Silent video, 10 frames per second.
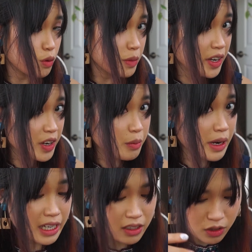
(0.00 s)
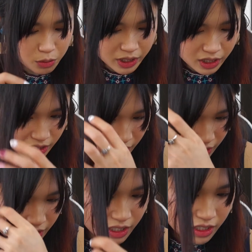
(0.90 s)
my hair back a little bit.
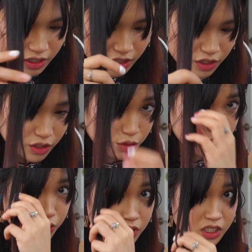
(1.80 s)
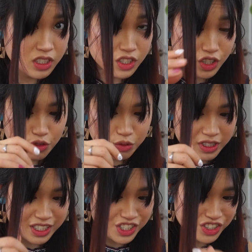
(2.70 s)
We're gonna start with
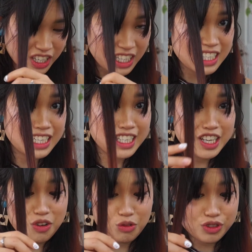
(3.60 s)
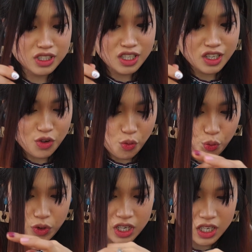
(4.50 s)
this strand and then we'll see
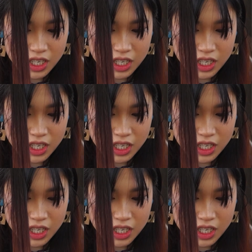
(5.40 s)
what